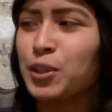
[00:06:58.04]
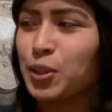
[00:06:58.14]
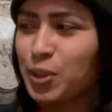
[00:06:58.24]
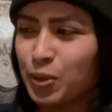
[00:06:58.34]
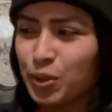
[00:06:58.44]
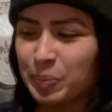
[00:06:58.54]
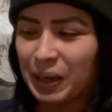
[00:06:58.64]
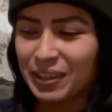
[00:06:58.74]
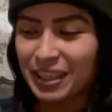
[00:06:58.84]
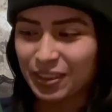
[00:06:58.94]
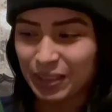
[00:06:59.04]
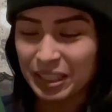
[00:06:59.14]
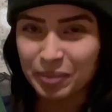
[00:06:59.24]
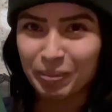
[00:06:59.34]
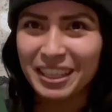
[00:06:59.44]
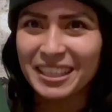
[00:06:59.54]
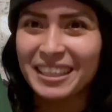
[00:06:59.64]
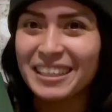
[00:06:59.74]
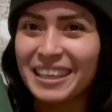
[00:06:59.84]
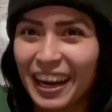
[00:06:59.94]
Seuss Merry Grinchmas
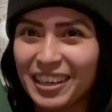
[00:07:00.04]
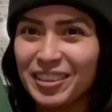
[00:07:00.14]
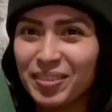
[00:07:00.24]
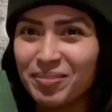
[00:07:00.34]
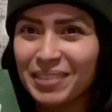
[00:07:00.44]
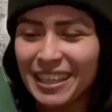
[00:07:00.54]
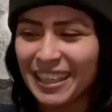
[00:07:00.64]
game.